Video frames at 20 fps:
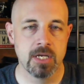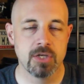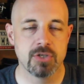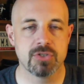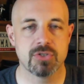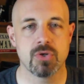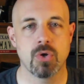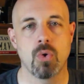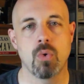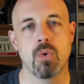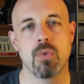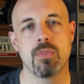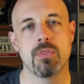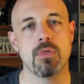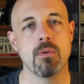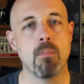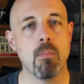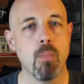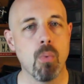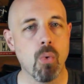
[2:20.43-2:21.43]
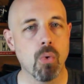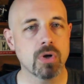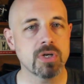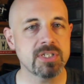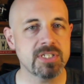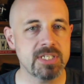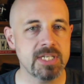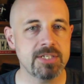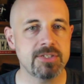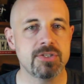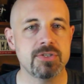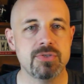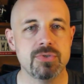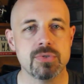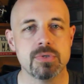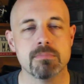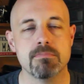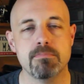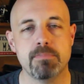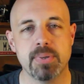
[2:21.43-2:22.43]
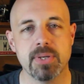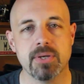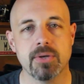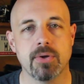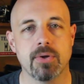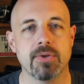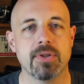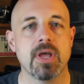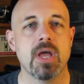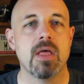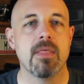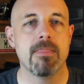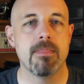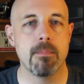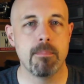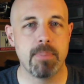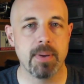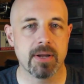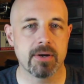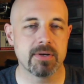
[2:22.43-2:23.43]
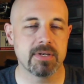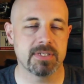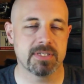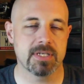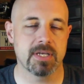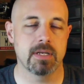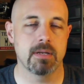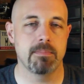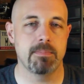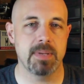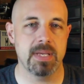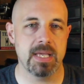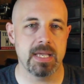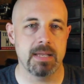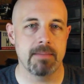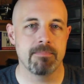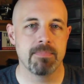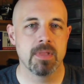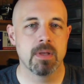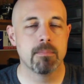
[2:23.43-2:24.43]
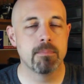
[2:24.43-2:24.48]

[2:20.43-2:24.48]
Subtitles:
So the more stations you can build, the better it's going to be.